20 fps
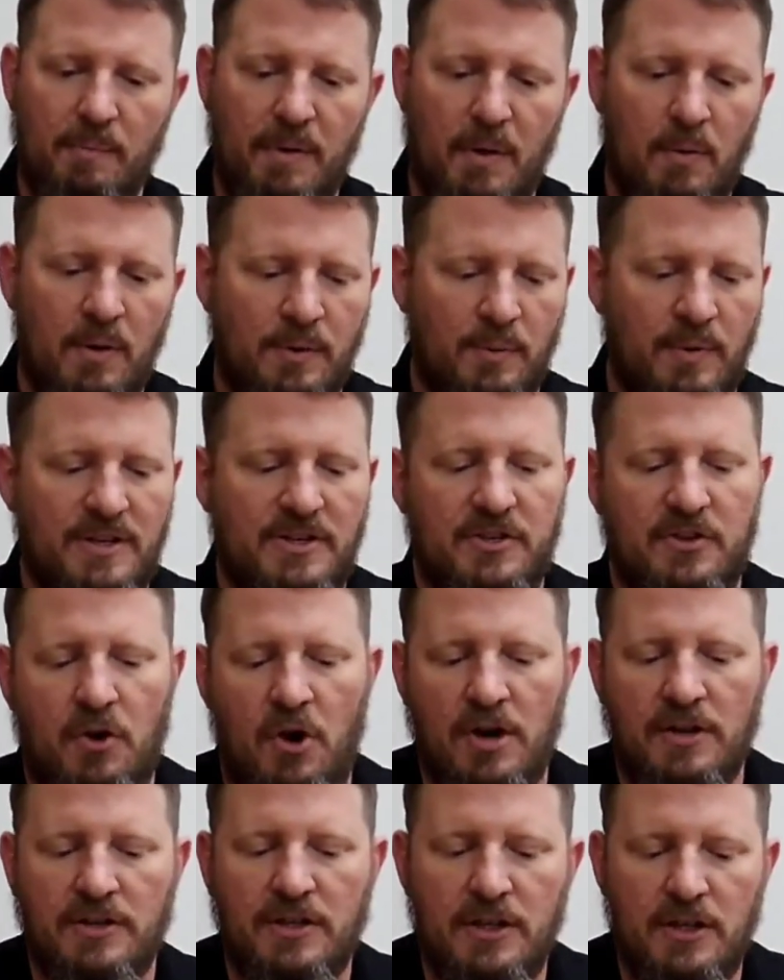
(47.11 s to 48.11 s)
But when we
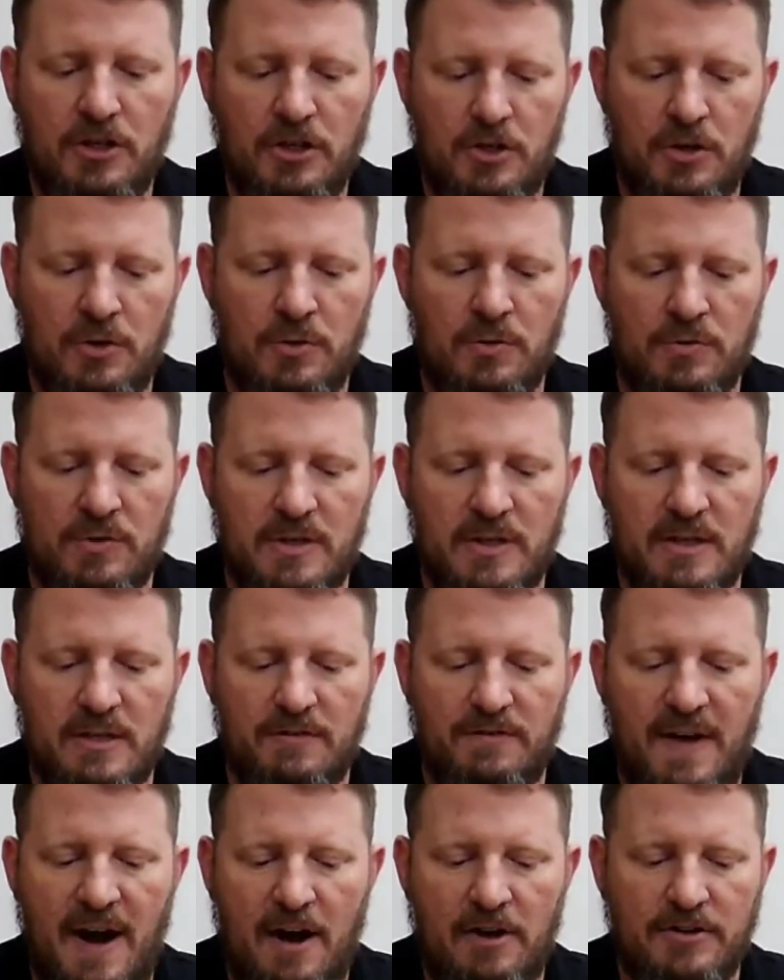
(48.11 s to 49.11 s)
start to use
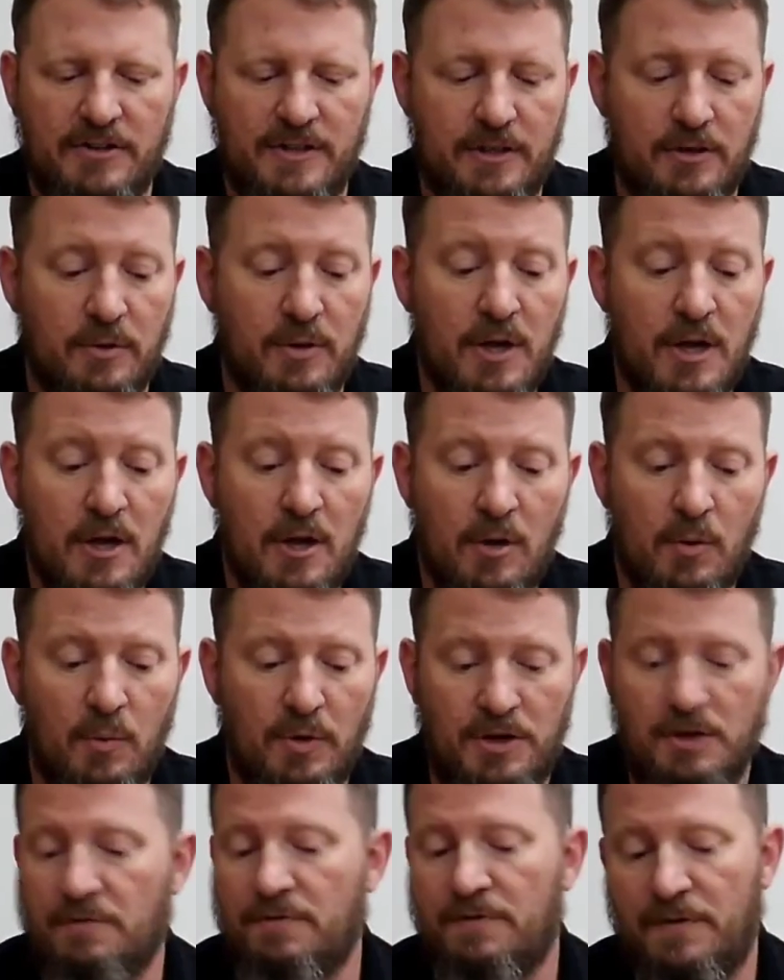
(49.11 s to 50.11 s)
this Firesteel,
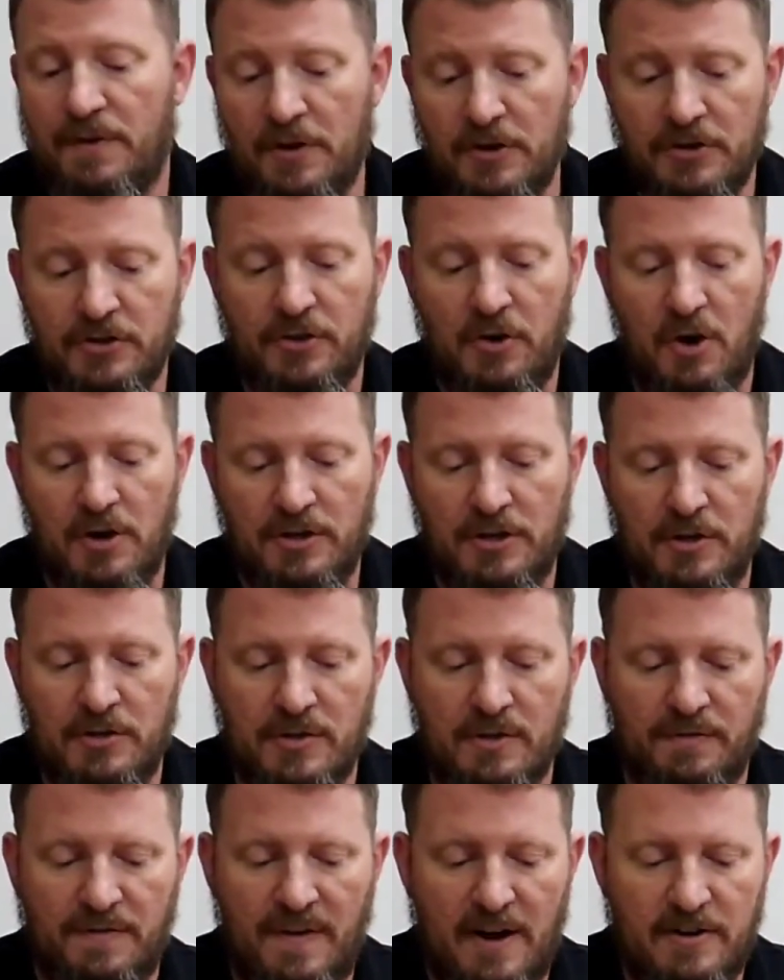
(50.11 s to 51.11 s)
when you first start to
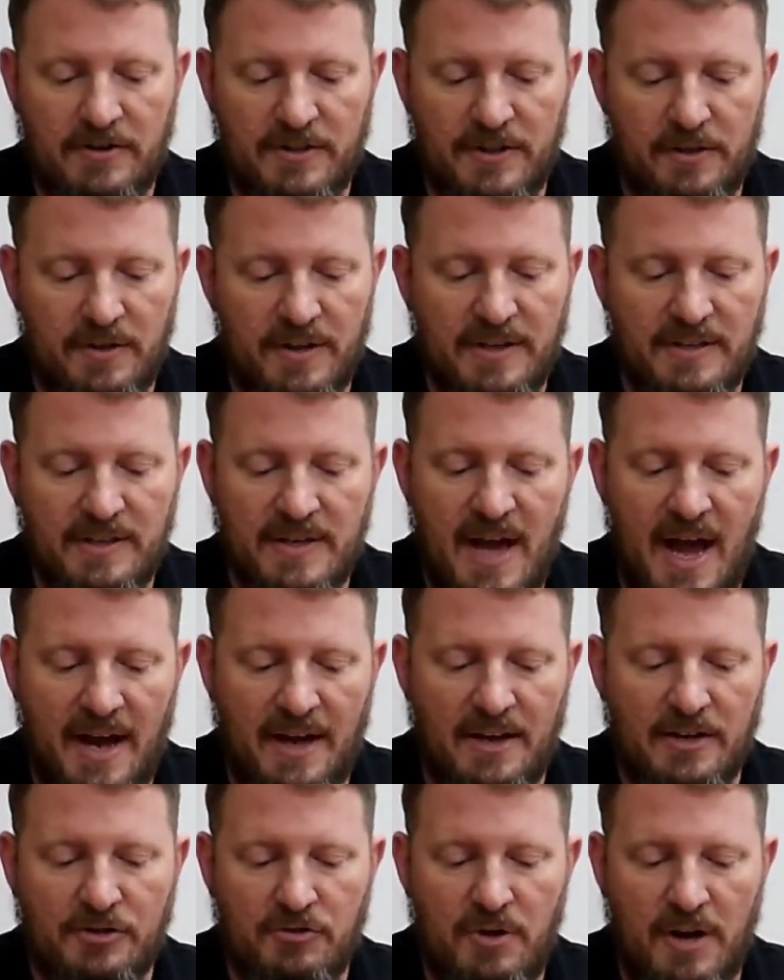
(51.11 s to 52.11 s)
use the Firesteel, it's not
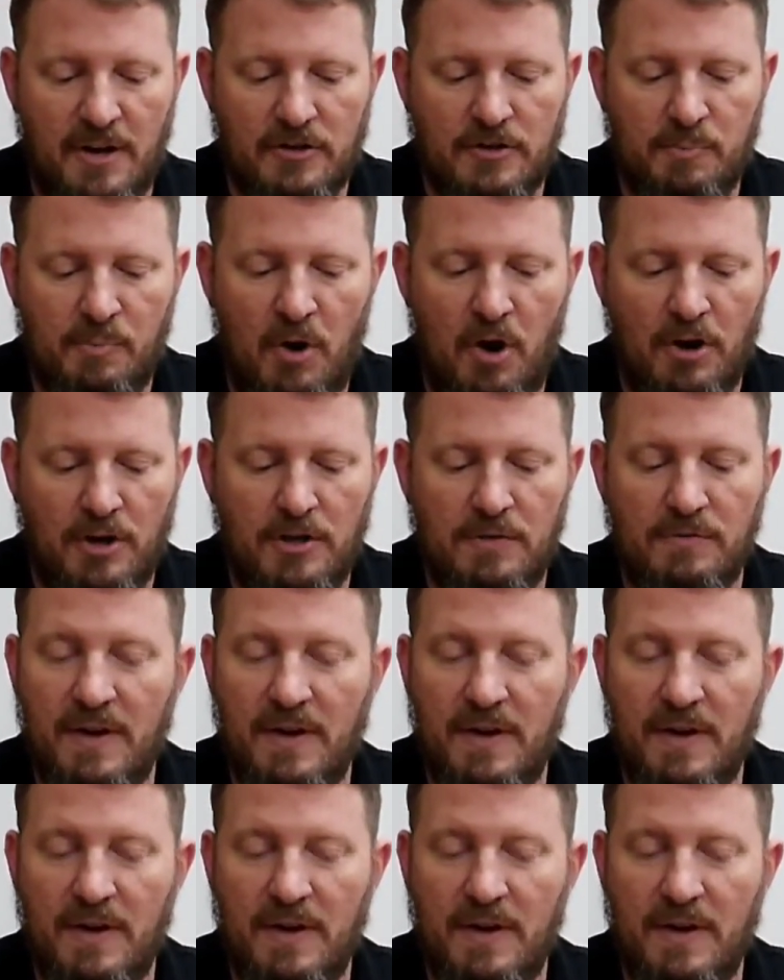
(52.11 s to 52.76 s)
going to strike a spark.